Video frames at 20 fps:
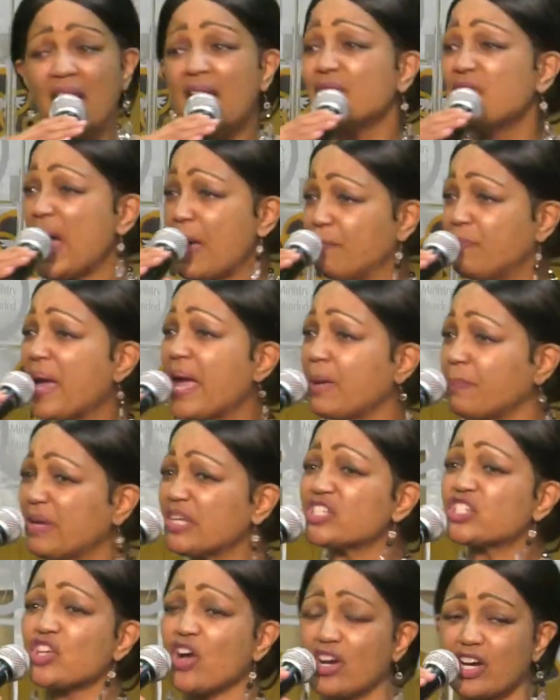That baby
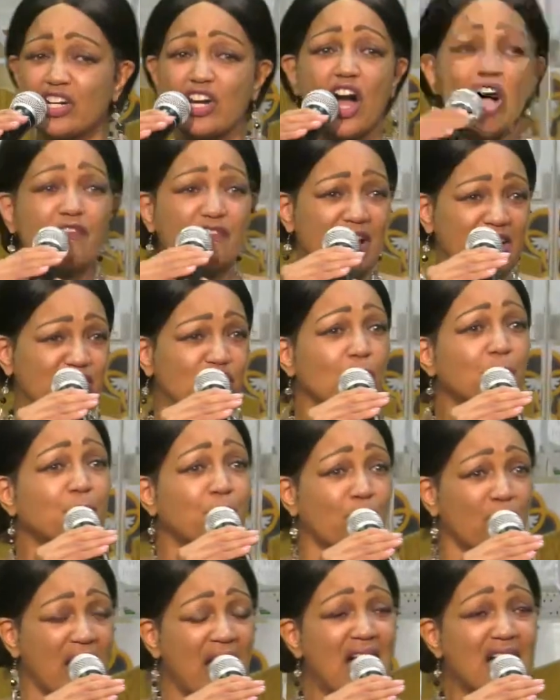started off as
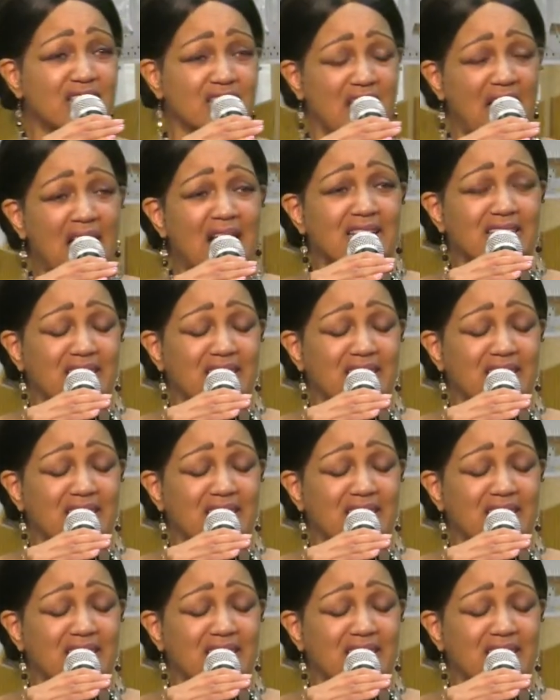a